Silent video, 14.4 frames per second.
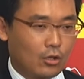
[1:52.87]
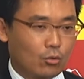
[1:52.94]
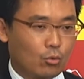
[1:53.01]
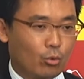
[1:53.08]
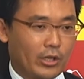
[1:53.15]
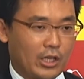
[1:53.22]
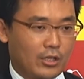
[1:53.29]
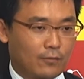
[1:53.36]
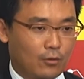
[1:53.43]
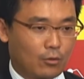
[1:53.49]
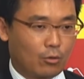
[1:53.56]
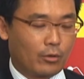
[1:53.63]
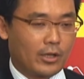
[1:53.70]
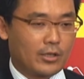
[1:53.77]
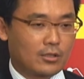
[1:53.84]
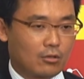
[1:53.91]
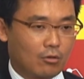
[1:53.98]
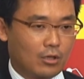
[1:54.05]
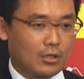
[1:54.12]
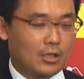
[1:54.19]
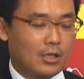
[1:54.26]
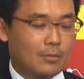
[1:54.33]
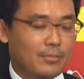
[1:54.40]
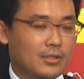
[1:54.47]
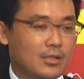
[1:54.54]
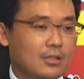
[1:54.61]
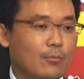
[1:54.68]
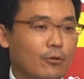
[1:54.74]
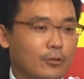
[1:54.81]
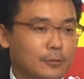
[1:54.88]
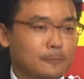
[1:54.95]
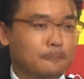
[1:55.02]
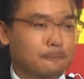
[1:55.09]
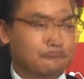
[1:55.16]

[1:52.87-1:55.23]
good cash flow, and solid business model.